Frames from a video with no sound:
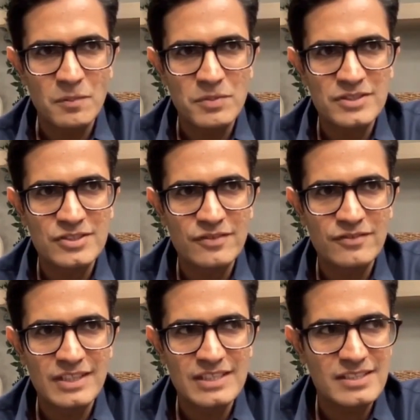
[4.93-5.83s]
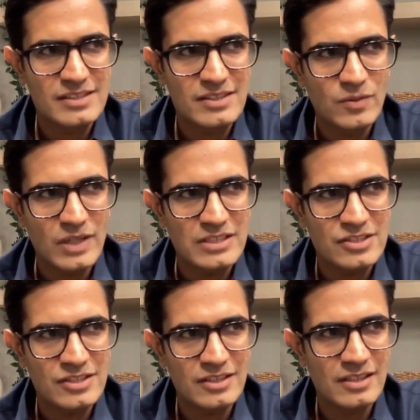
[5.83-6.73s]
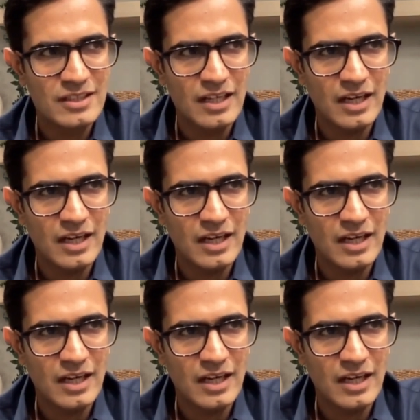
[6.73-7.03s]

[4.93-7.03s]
the purposes of this question,